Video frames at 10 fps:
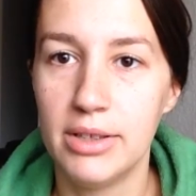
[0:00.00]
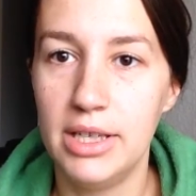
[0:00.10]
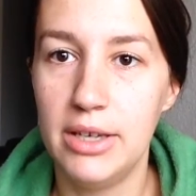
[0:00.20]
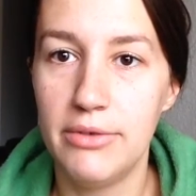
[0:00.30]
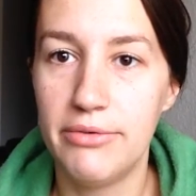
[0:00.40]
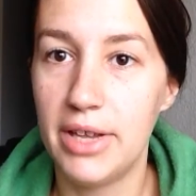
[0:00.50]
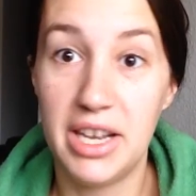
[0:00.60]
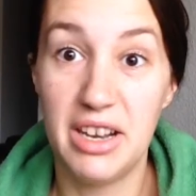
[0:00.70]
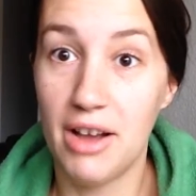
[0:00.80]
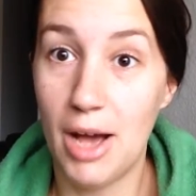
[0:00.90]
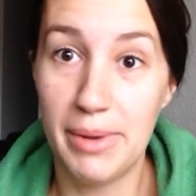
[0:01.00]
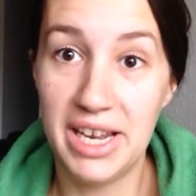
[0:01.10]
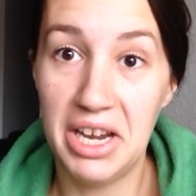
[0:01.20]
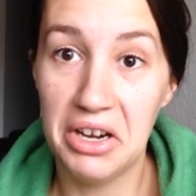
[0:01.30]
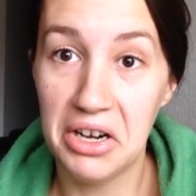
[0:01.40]
leave it in a
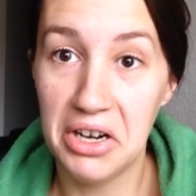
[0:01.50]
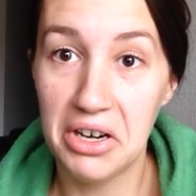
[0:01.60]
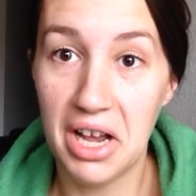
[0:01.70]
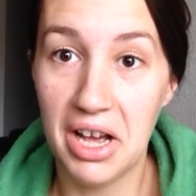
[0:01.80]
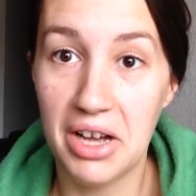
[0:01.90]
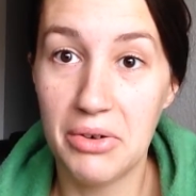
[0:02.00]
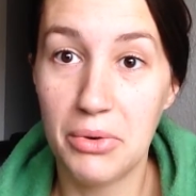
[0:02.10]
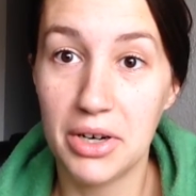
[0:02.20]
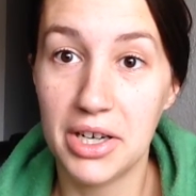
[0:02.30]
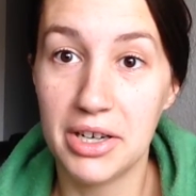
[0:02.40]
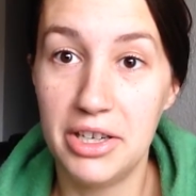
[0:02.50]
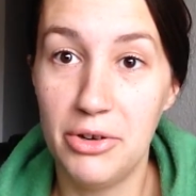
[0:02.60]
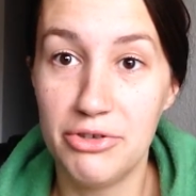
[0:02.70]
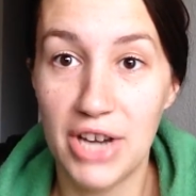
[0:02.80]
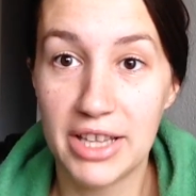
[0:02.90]
comment here, or
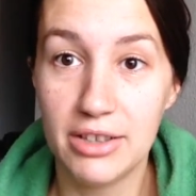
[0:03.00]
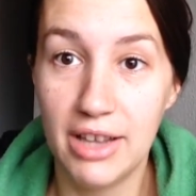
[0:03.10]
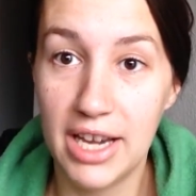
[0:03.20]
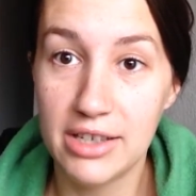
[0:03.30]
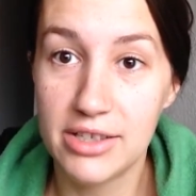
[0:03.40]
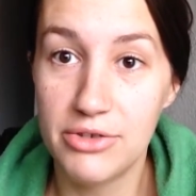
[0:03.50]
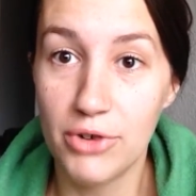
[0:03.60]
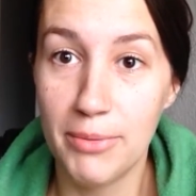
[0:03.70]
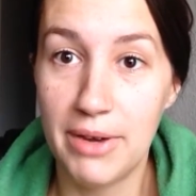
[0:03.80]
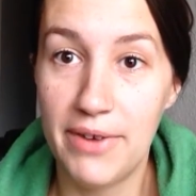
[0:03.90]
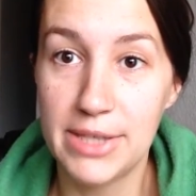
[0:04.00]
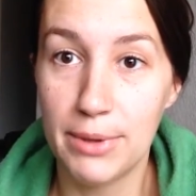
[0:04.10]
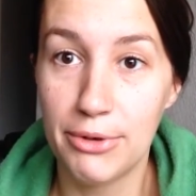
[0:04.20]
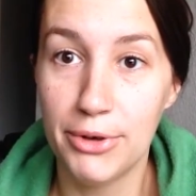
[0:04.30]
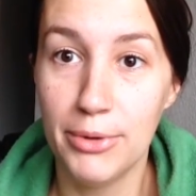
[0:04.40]
you can check the links to join my
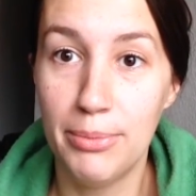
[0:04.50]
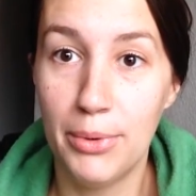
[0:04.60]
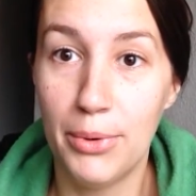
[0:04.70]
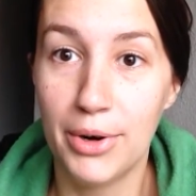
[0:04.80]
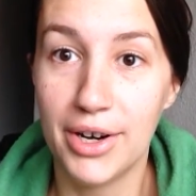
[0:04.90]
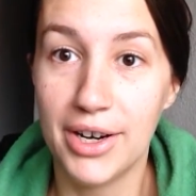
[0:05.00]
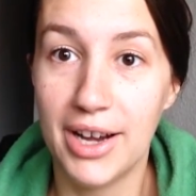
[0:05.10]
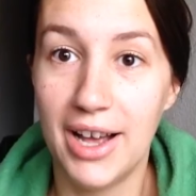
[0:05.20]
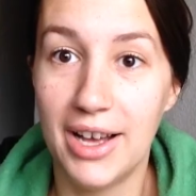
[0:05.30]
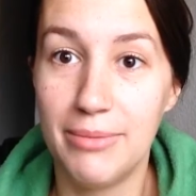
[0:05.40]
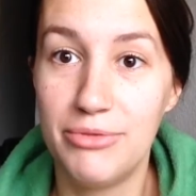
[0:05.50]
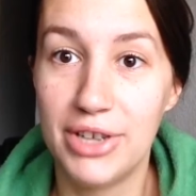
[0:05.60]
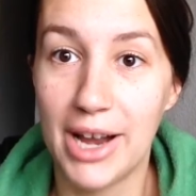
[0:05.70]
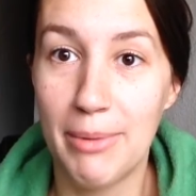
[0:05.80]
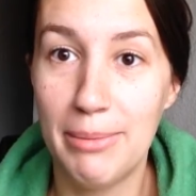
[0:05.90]
Facebook group, or
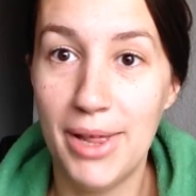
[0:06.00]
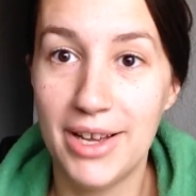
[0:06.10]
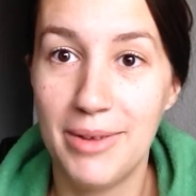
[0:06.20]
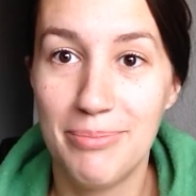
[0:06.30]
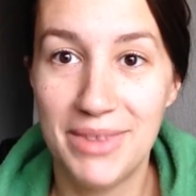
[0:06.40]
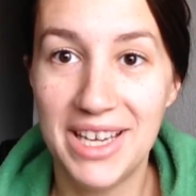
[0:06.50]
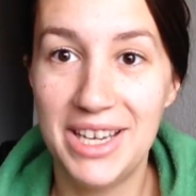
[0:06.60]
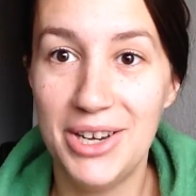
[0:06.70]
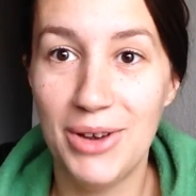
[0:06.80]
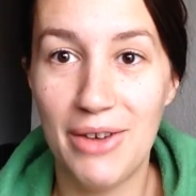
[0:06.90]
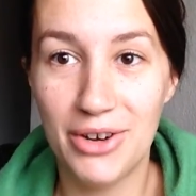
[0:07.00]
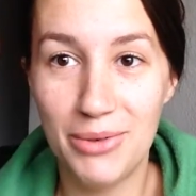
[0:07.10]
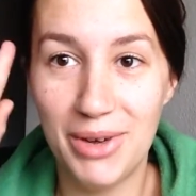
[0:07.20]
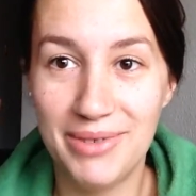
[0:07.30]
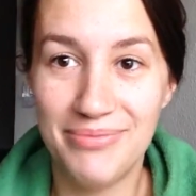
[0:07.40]
check out my blog. Thank you. Have a
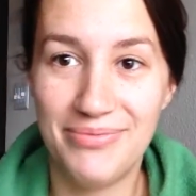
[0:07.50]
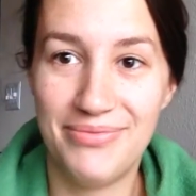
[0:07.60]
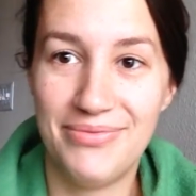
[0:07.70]
good one.